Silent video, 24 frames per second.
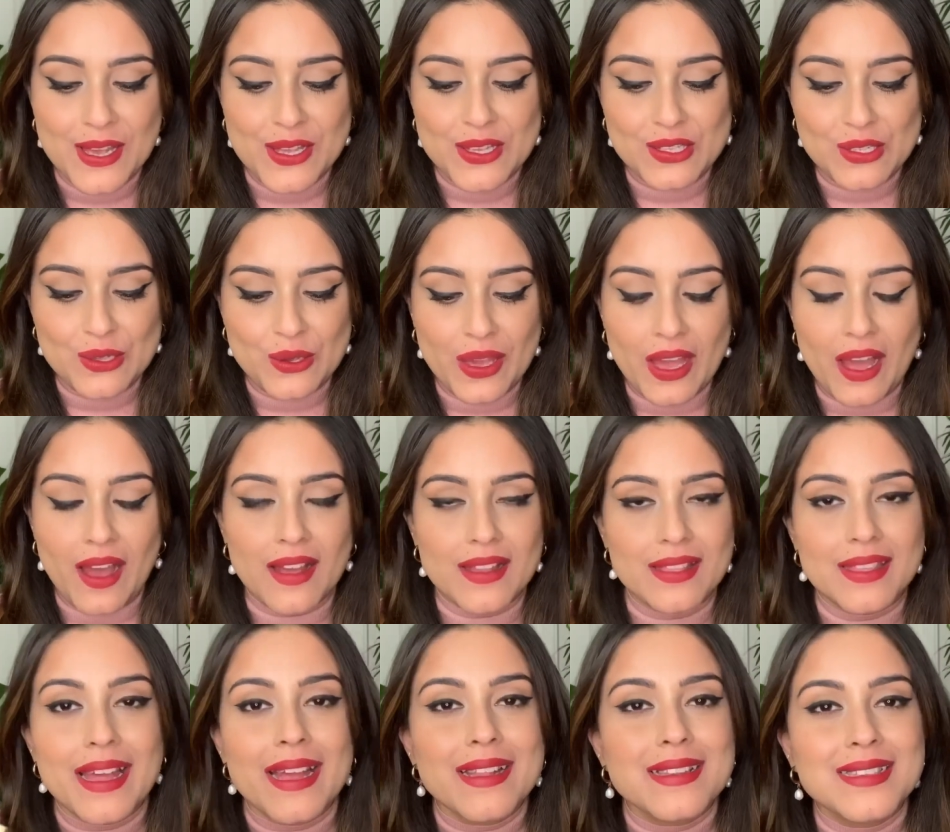So yeah,
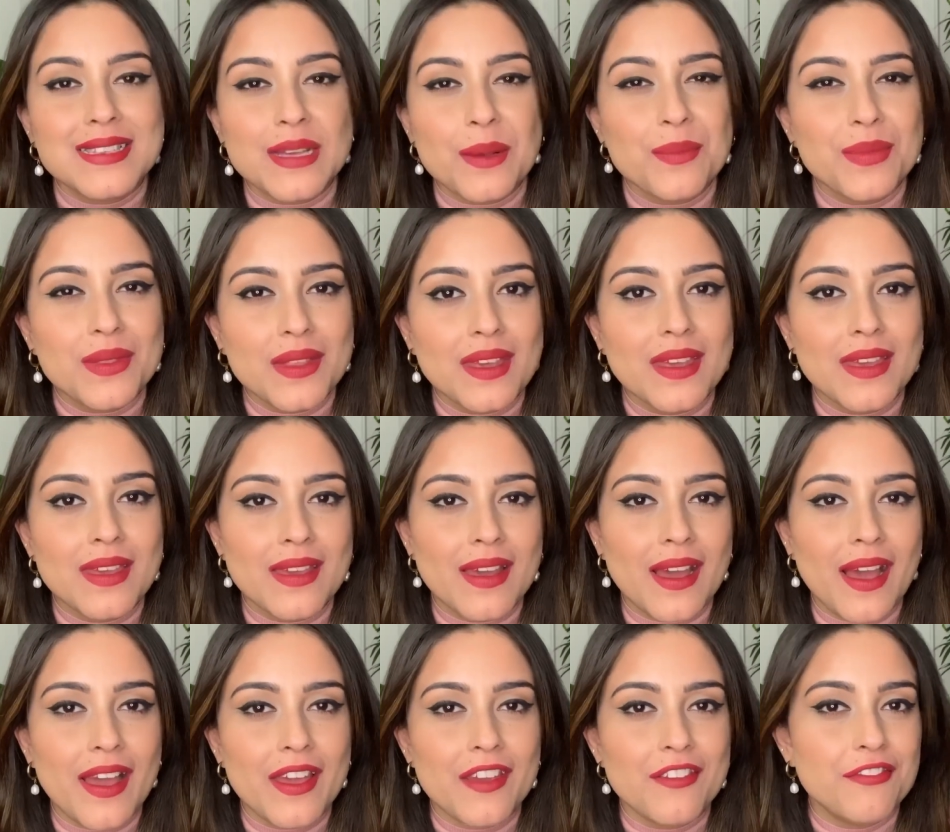that's
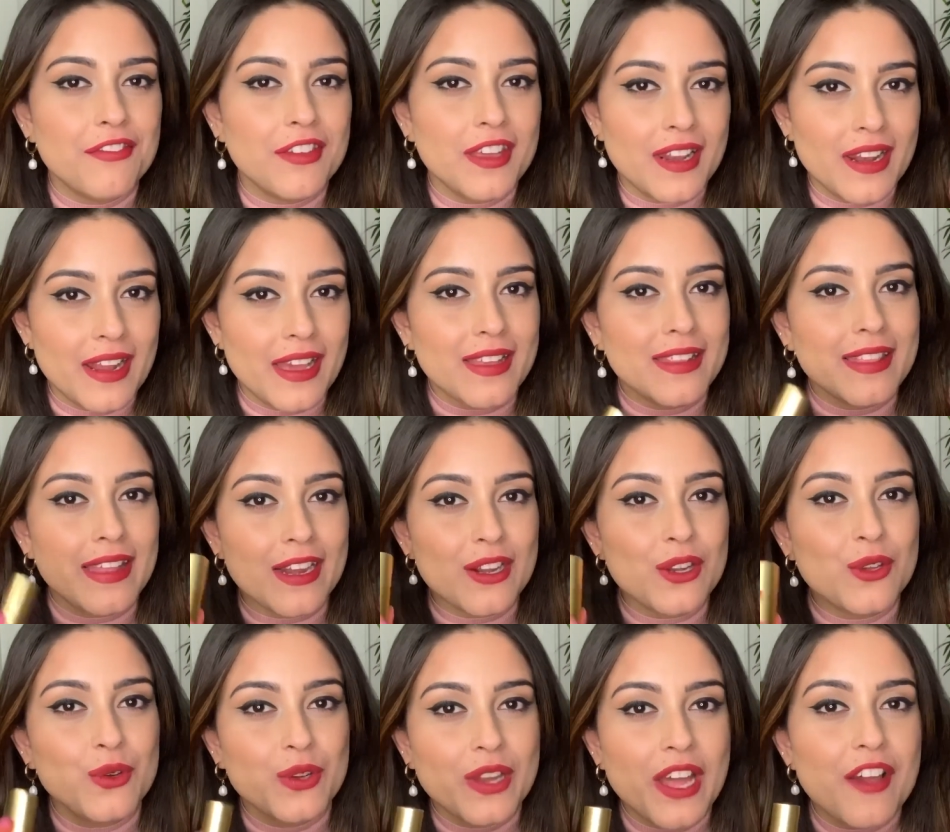something I feel like
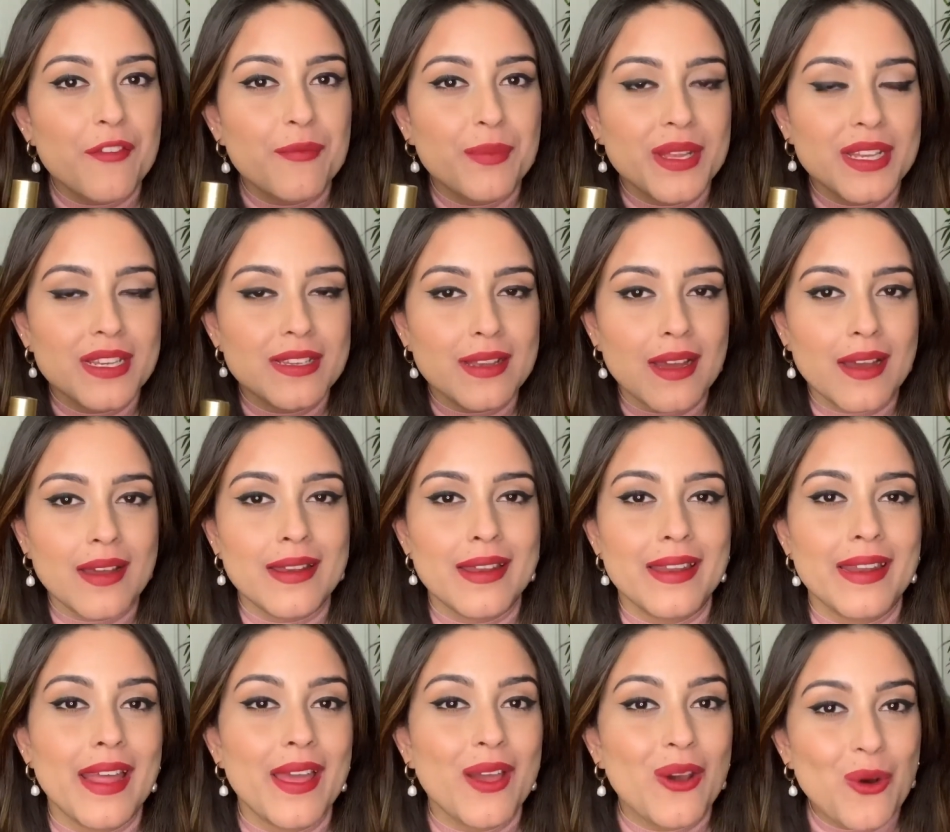that could have been done,
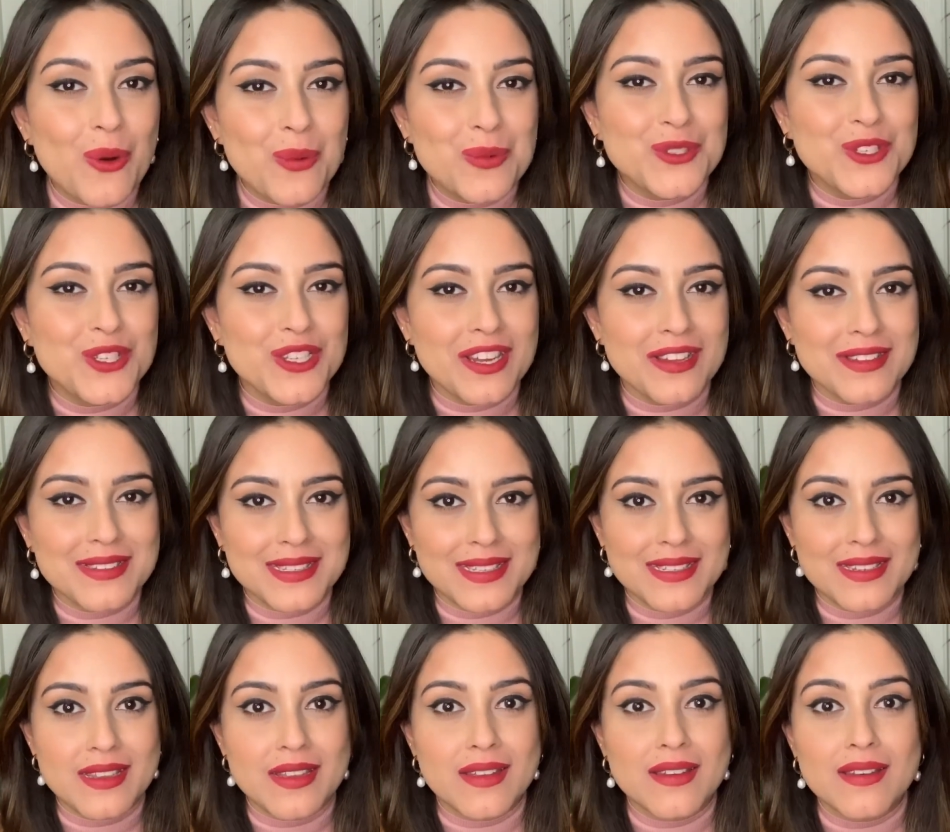and I hope she does
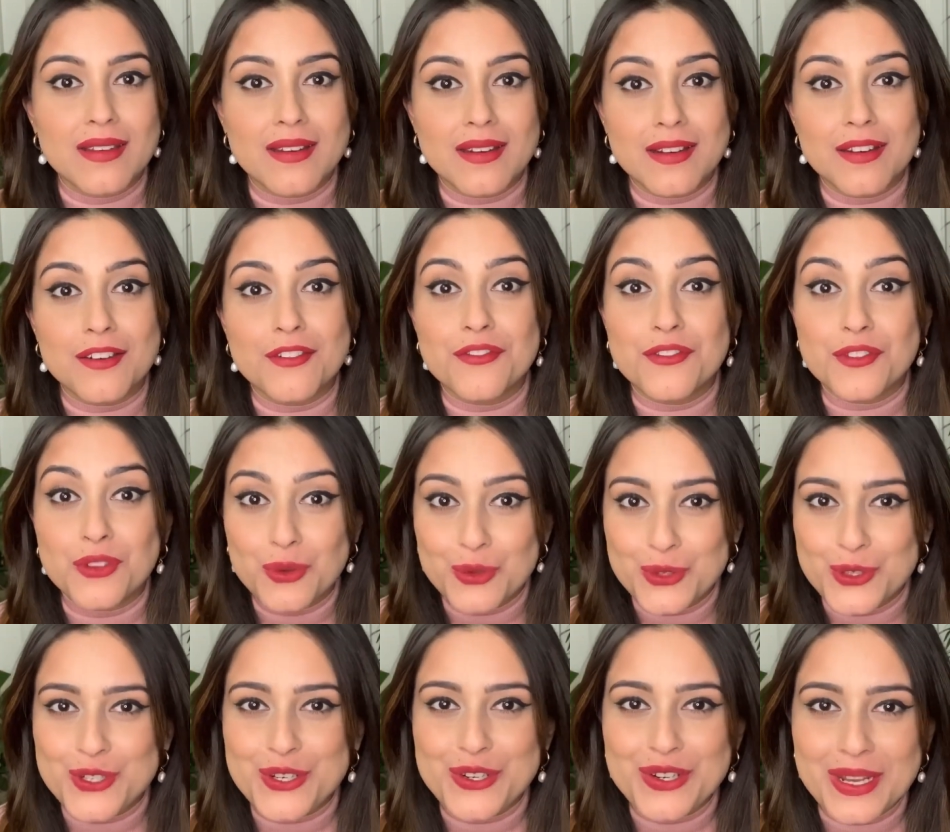it in her
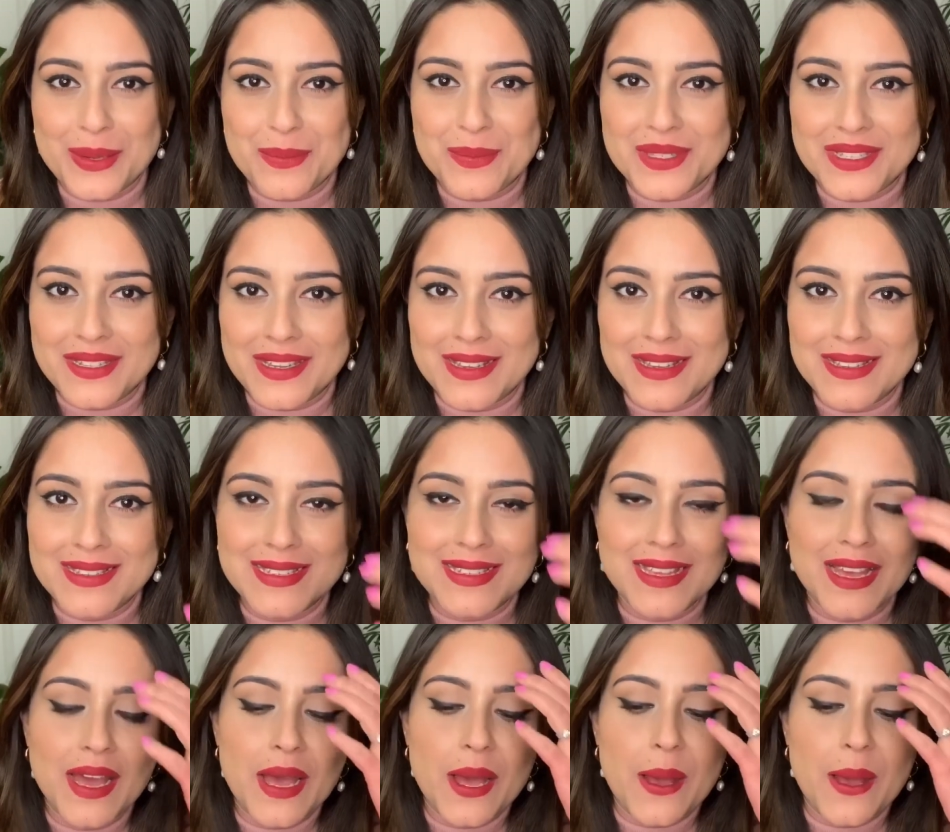future lipsticks.